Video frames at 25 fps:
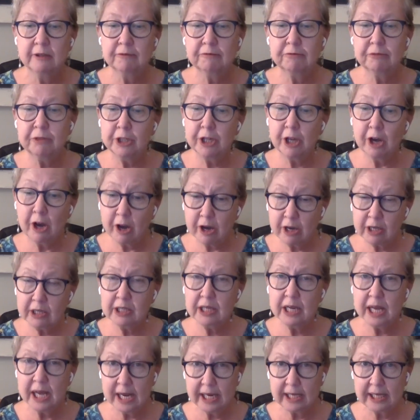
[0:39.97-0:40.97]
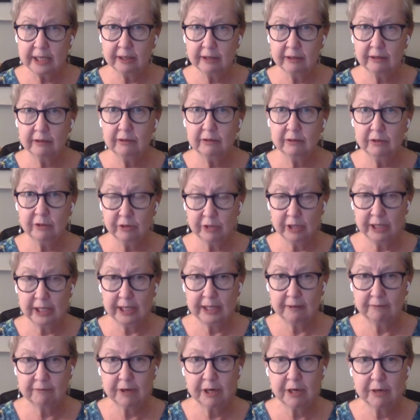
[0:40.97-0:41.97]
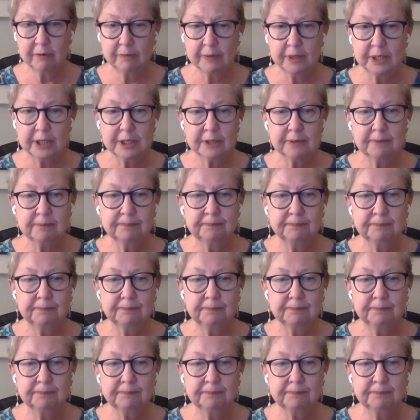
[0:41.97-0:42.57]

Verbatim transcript: for an online learning environment.